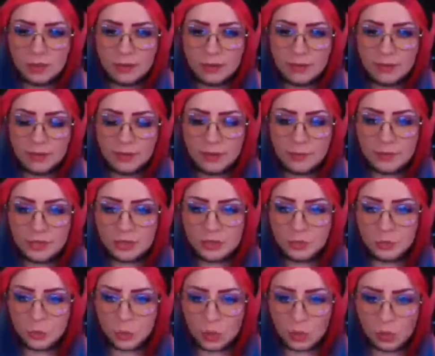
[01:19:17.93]
I went the
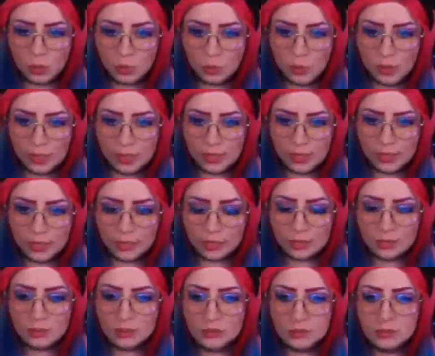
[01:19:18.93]
wrong way.
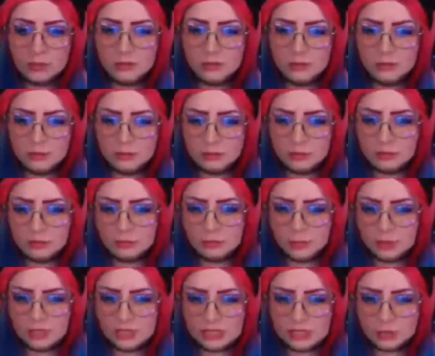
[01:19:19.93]

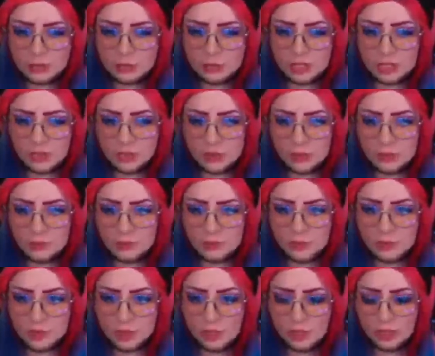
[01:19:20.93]
Yes, okay though.
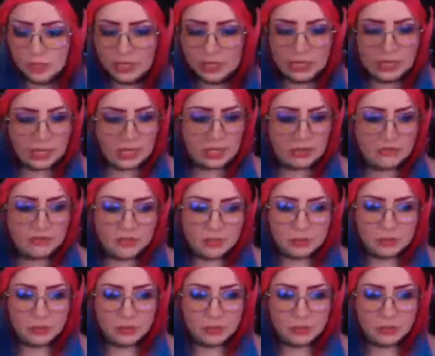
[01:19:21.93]
Yeah, I kind of figured they were